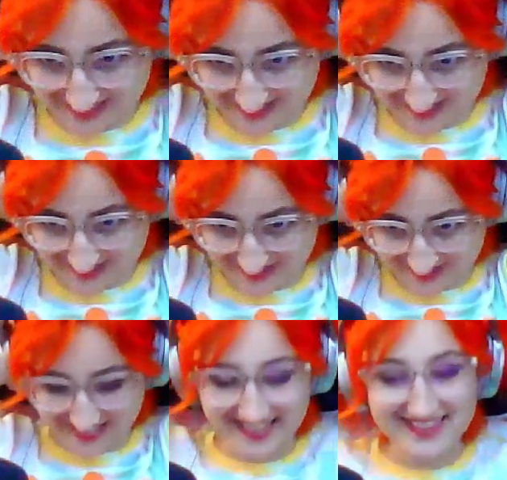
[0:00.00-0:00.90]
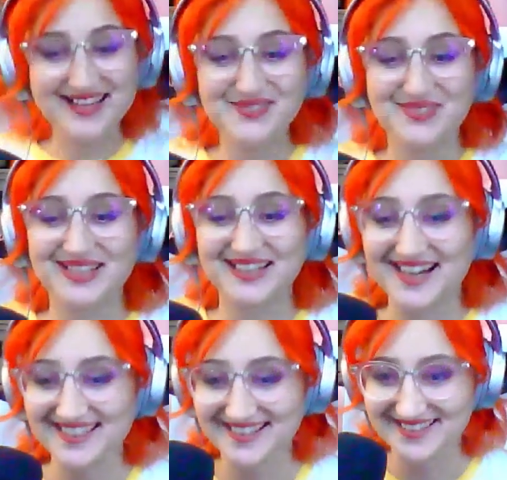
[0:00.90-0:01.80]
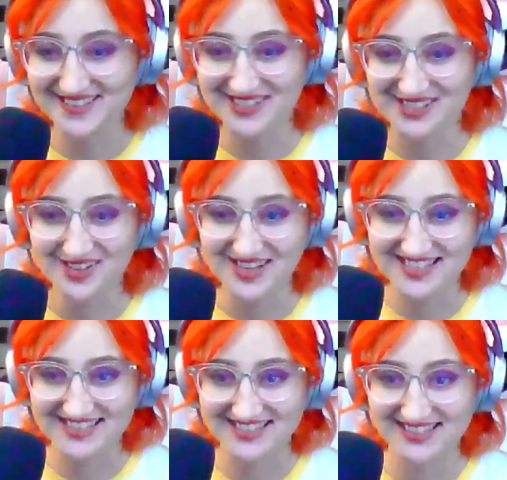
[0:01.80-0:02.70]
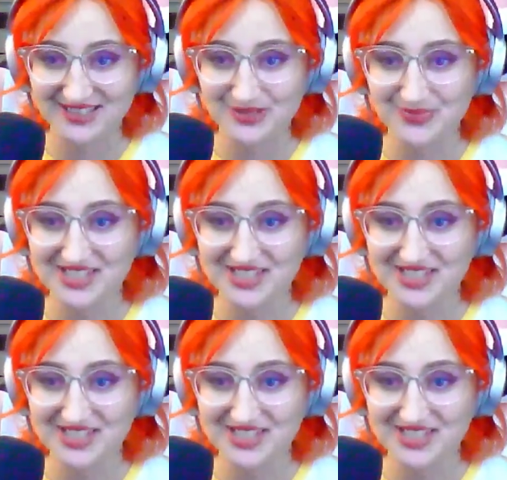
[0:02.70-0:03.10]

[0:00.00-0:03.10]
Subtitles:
I love it. I think it looks awesome.